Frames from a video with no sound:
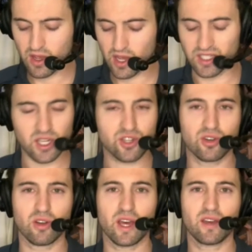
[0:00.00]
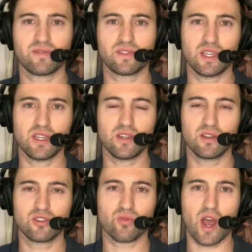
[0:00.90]
additional N F T
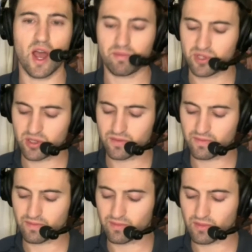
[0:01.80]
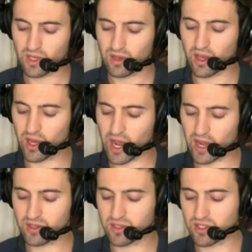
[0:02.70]
drops, and
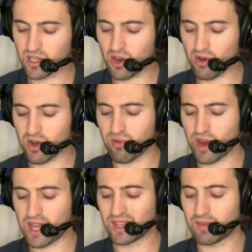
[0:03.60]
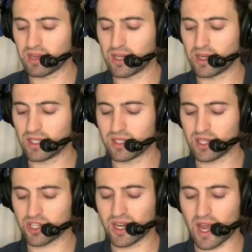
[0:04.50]
access to Curry Brand limited
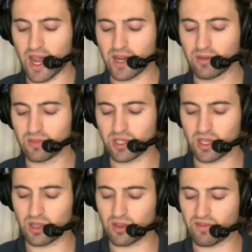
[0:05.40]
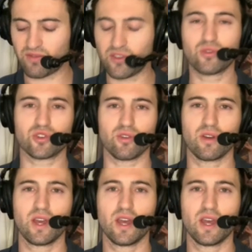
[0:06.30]
edition items in the future.